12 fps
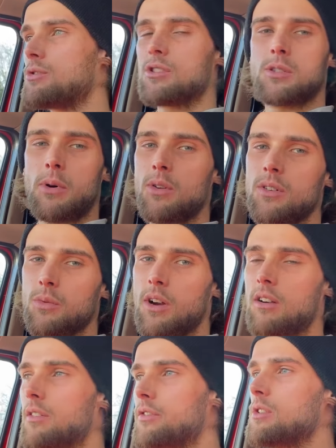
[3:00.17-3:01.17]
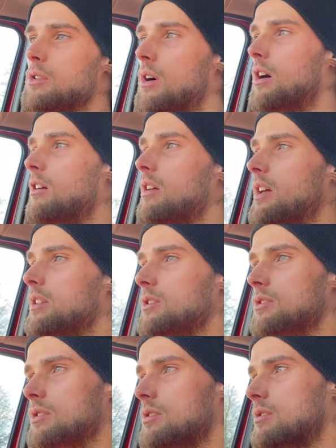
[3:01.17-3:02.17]
respond wherever you are, and then you
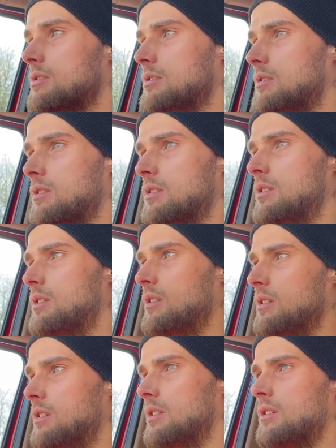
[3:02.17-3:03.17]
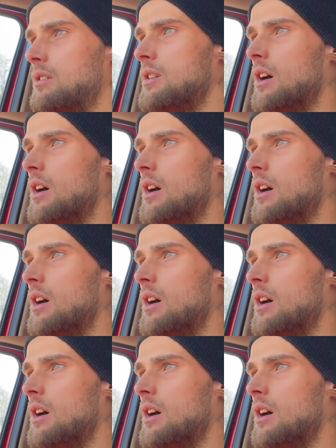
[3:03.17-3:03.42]
just, you